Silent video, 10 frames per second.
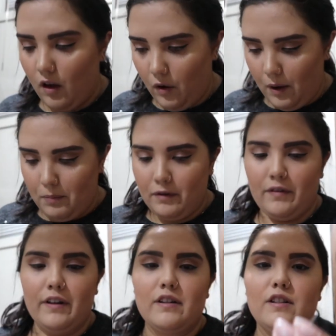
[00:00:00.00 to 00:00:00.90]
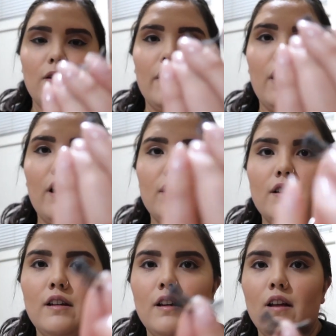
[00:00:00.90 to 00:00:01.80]
Okay, perfect. So I
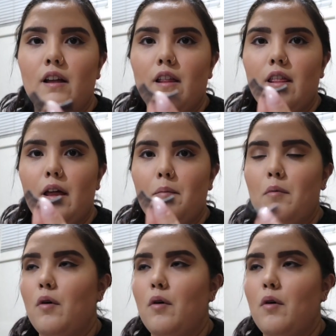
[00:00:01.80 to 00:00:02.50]
got them